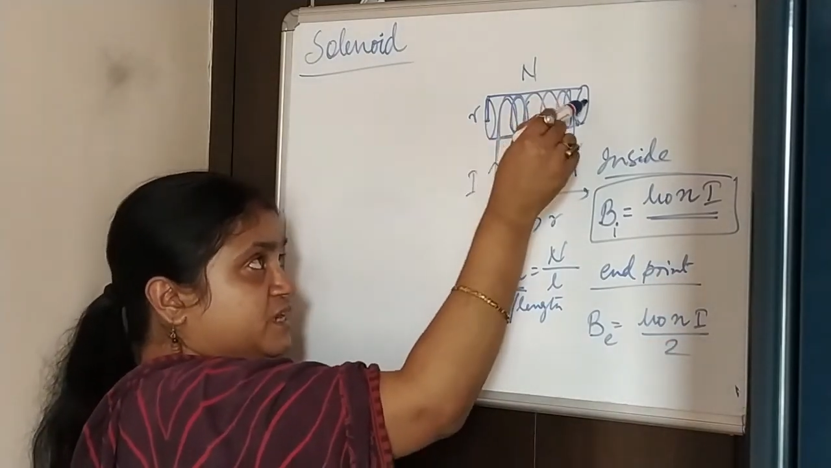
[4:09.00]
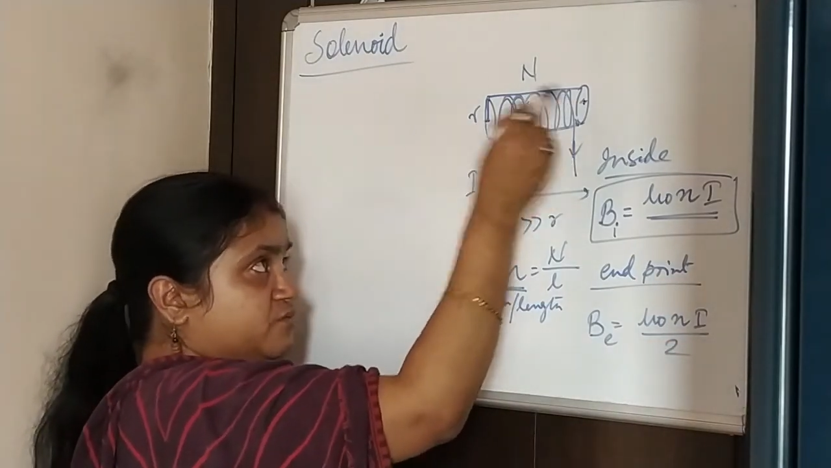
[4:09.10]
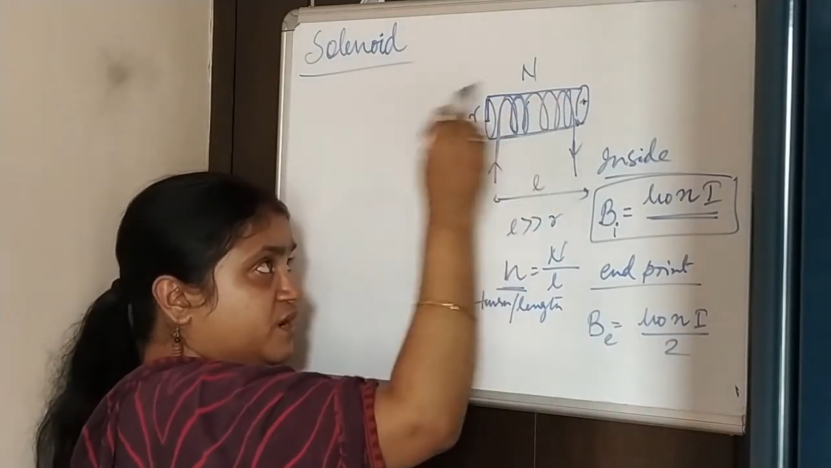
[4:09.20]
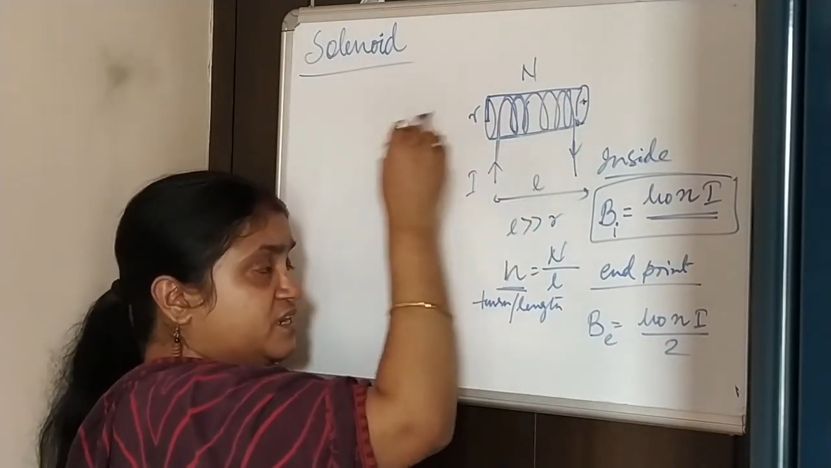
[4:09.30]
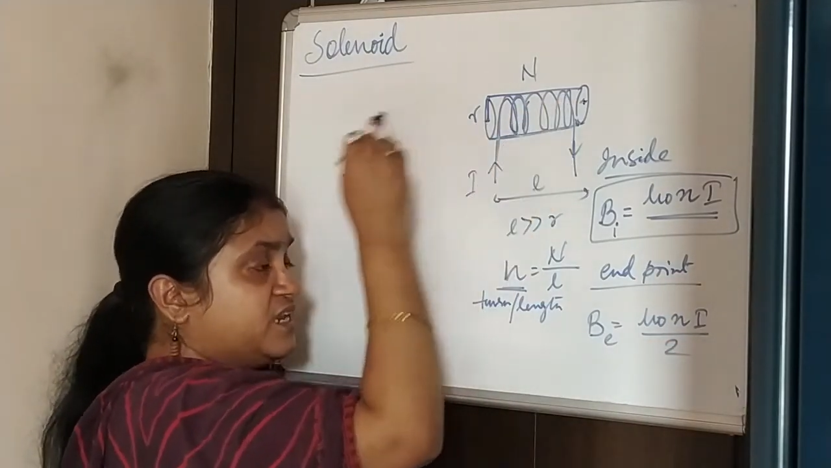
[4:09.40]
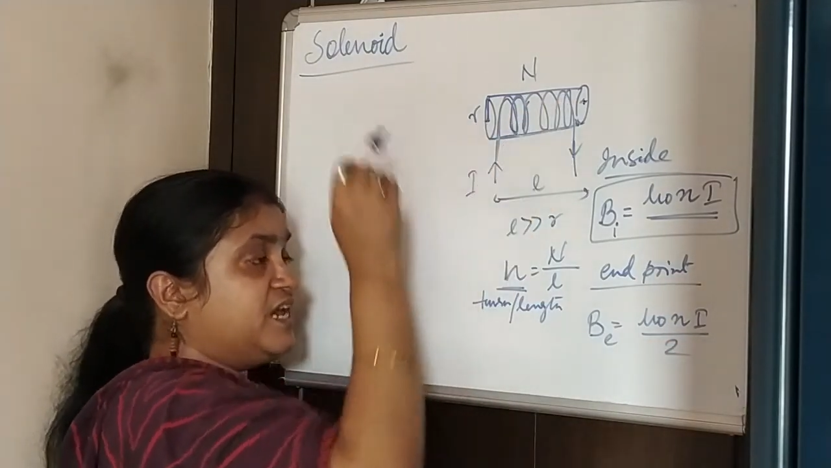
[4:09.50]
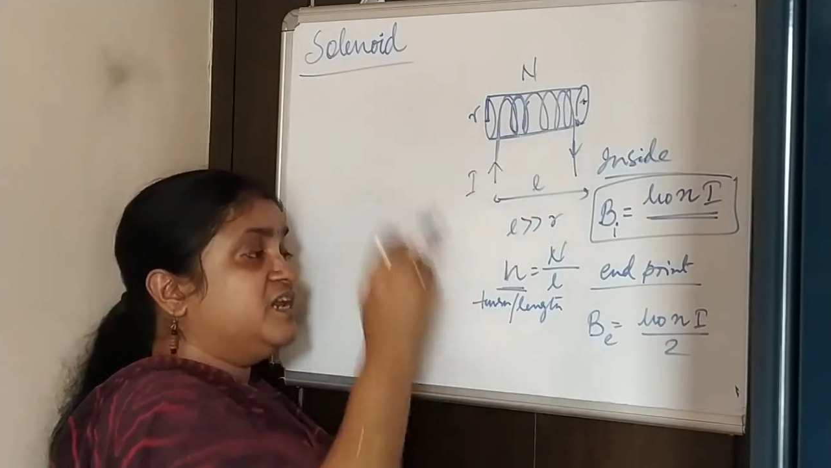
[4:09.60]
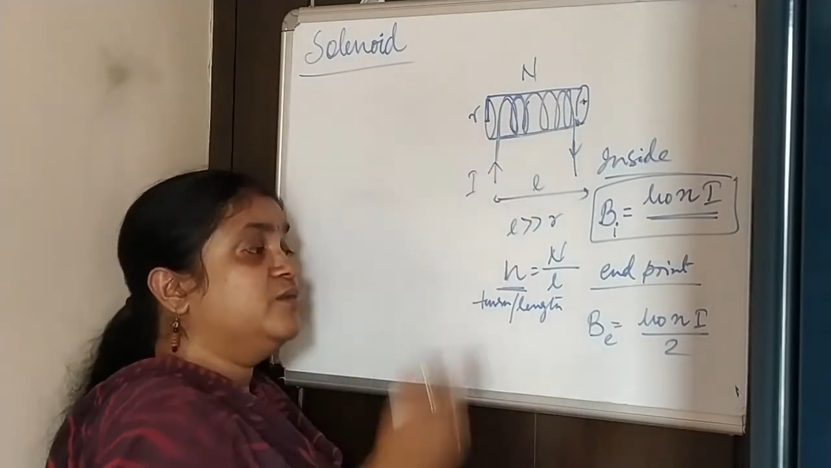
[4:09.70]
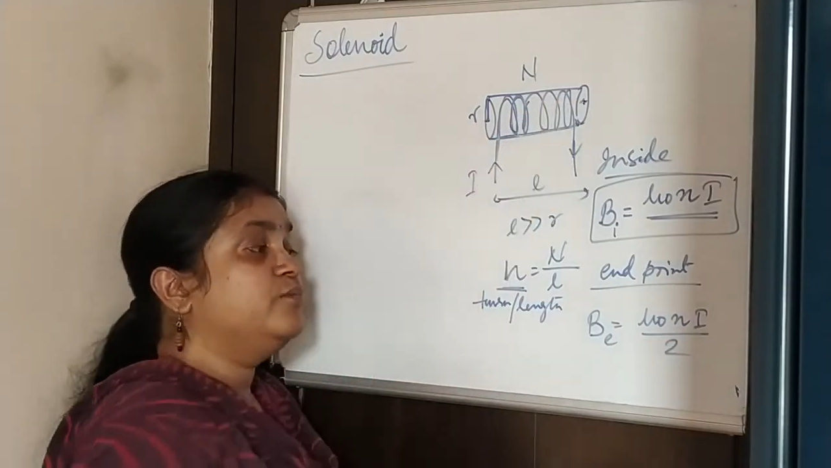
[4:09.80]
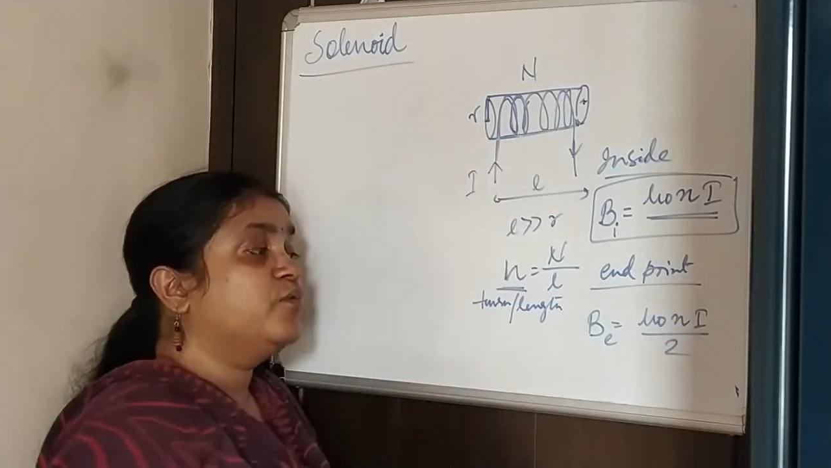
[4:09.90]
one
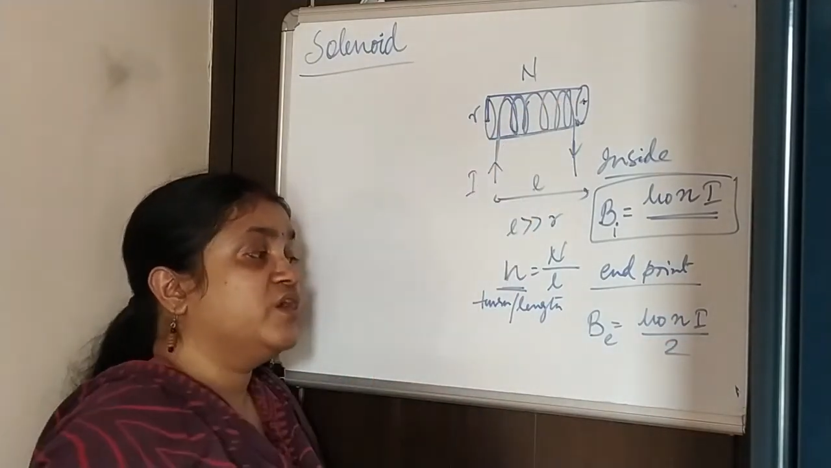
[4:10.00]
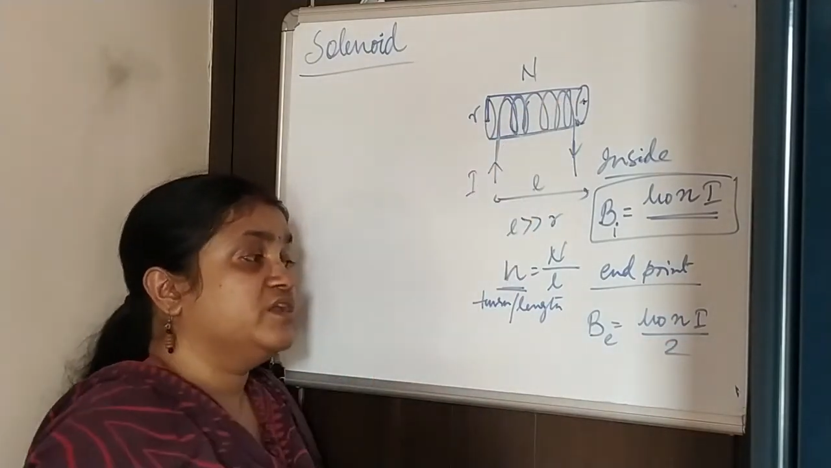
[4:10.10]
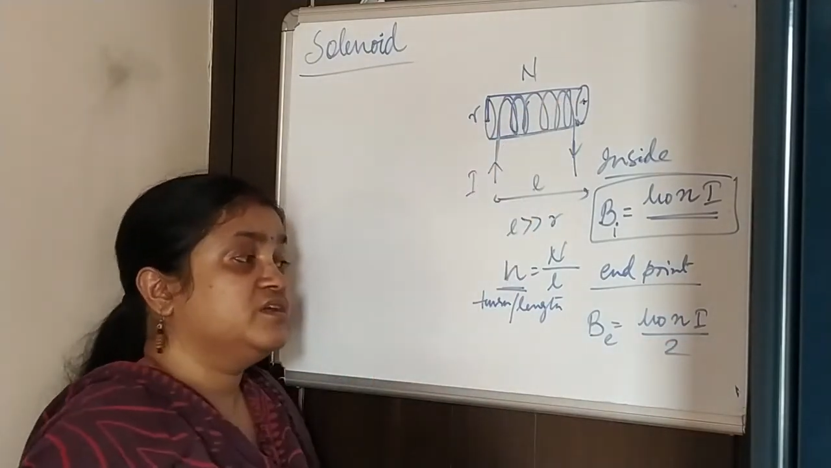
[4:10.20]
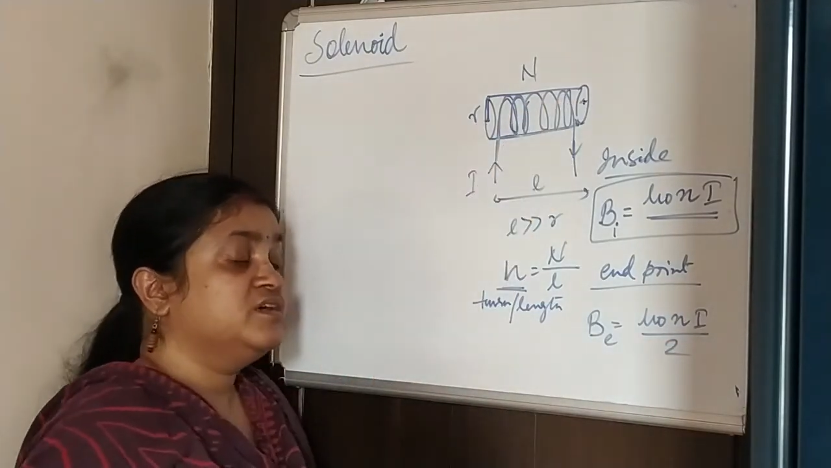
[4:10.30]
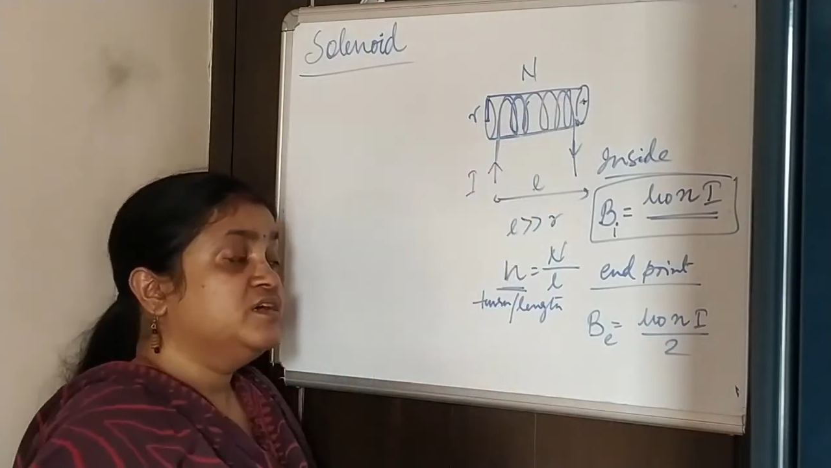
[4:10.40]
end point,